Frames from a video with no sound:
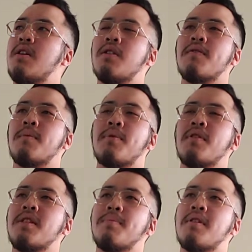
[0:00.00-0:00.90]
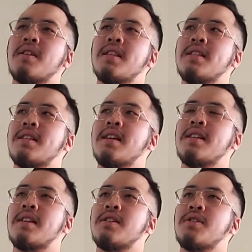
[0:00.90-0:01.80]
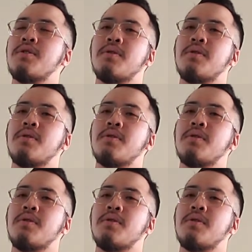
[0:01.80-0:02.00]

all of the birthday parties he's attended to,